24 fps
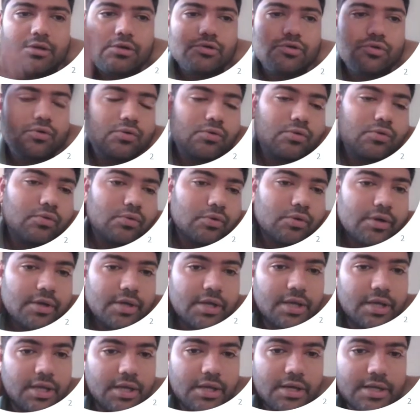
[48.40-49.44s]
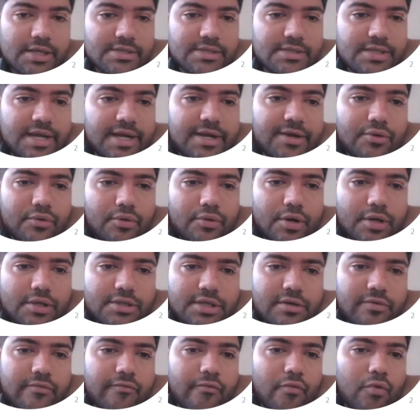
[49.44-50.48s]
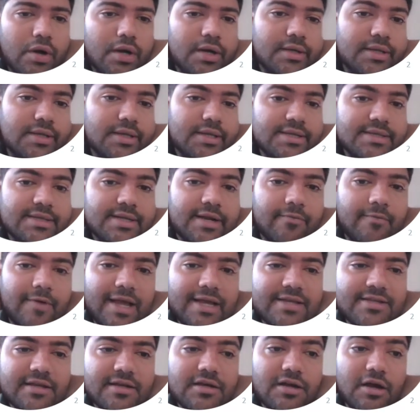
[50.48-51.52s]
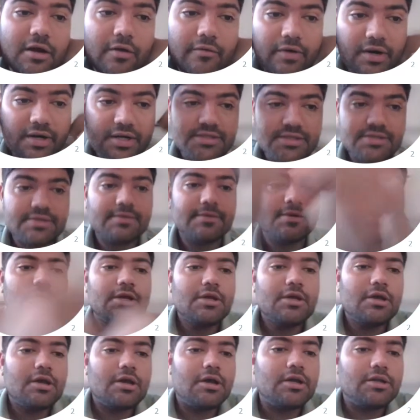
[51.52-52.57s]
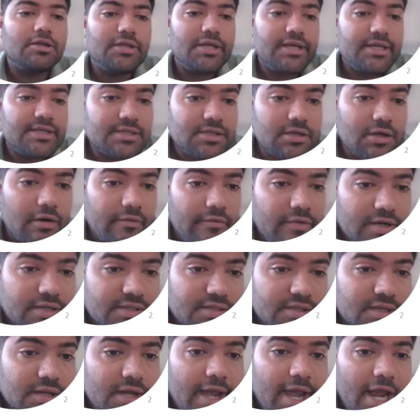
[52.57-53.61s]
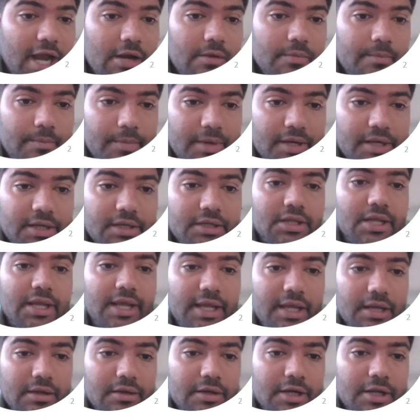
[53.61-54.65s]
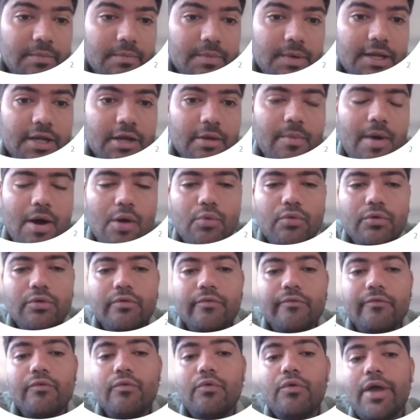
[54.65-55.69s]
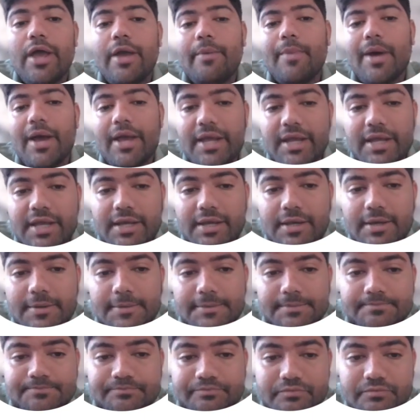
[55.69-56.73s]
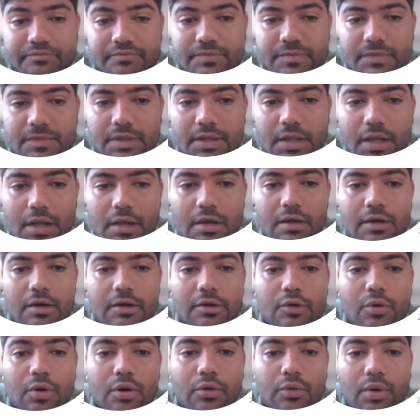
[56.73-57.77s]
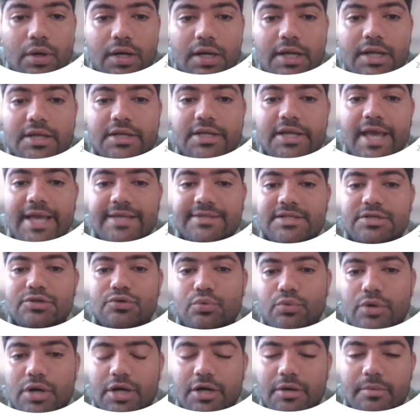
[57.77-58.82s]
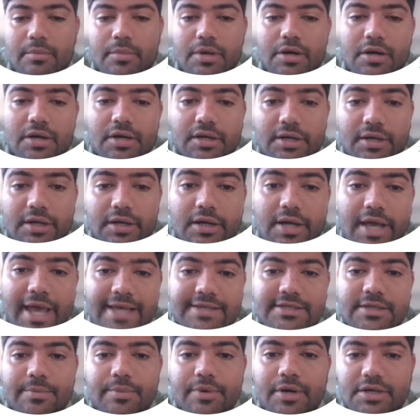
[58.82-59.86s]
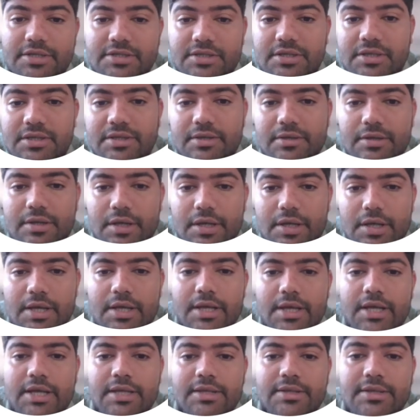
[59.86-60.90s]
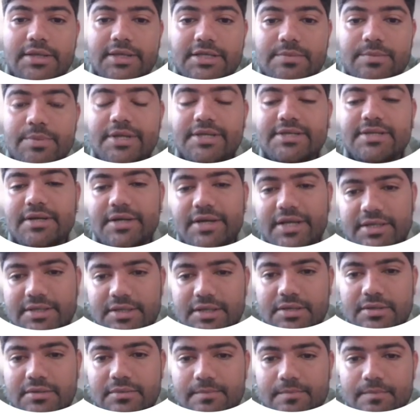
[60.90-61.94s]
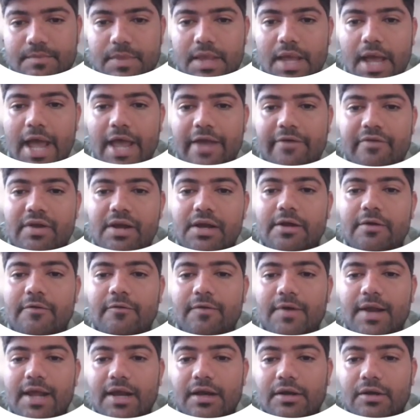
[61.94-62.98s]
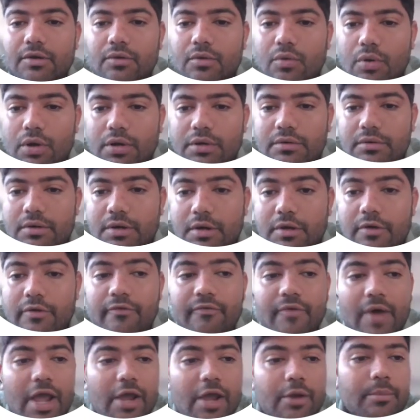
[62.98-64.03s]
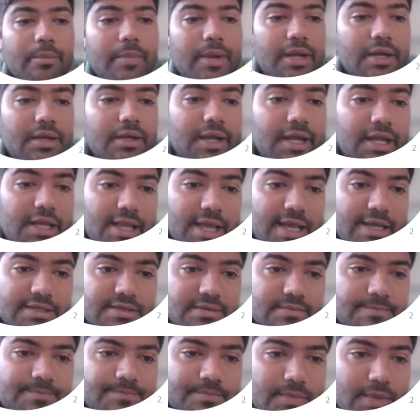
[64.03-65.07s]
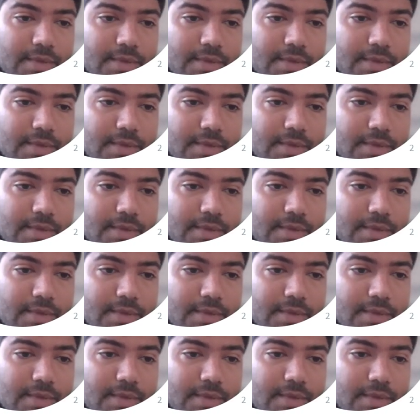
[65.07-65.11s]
So, here is the introduction what this reflection covers. This covers the help me think deeply about who am I, not only as a student but as a person. In this presentation, I will reflect on five main areas